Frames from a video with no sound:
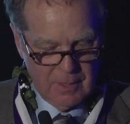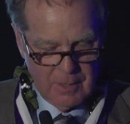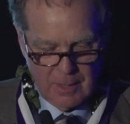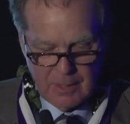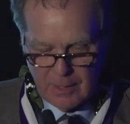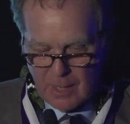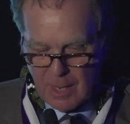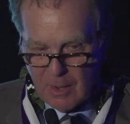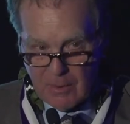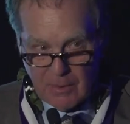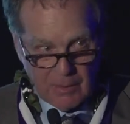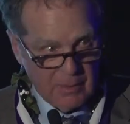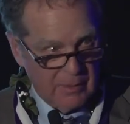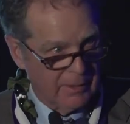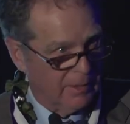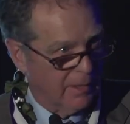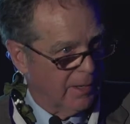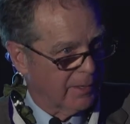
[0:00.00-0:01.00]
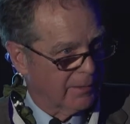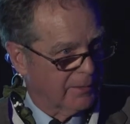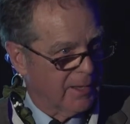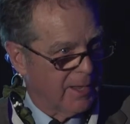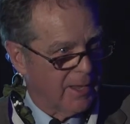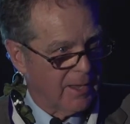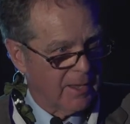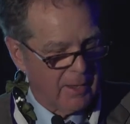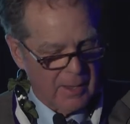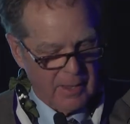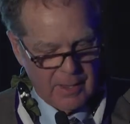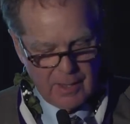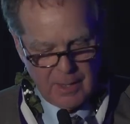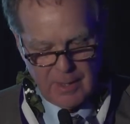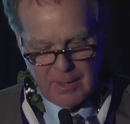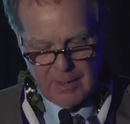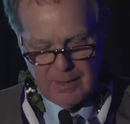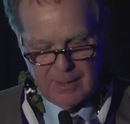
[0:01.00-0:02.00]
And now I'd like to
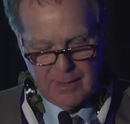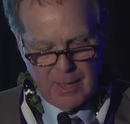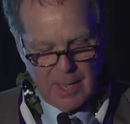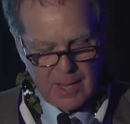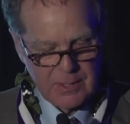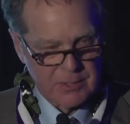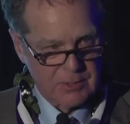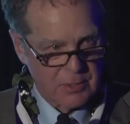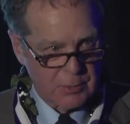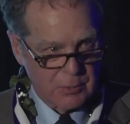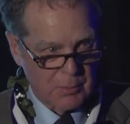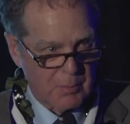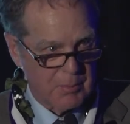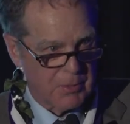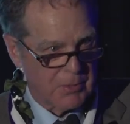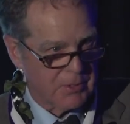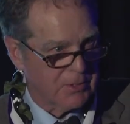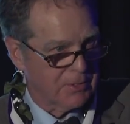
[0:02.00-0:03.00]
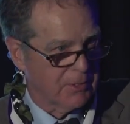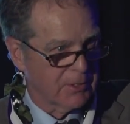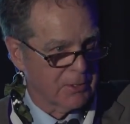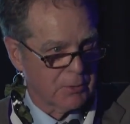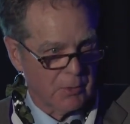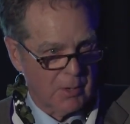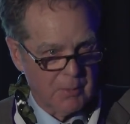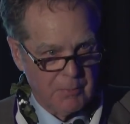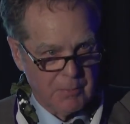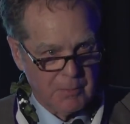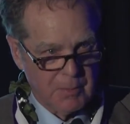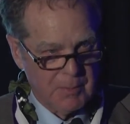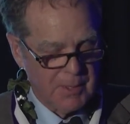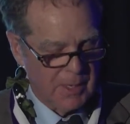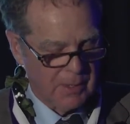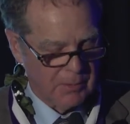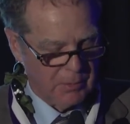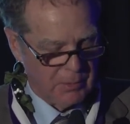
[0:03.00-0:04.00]
ask the swimmers that swam for
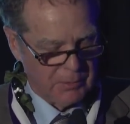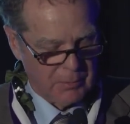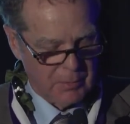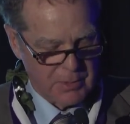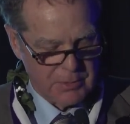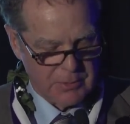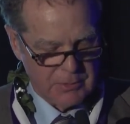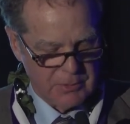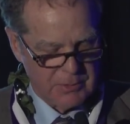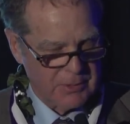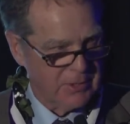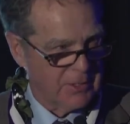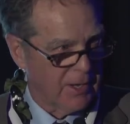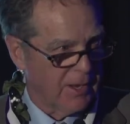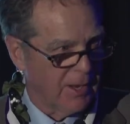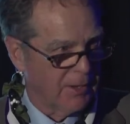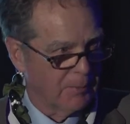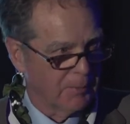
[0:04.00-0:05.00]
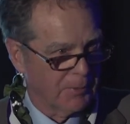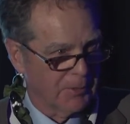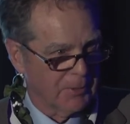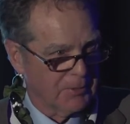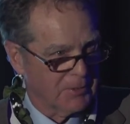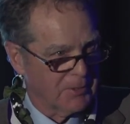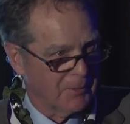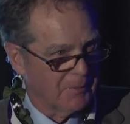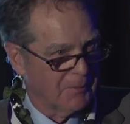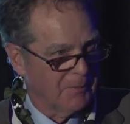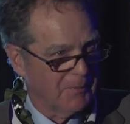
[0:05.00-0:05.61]
me at Northwestern to stand, please.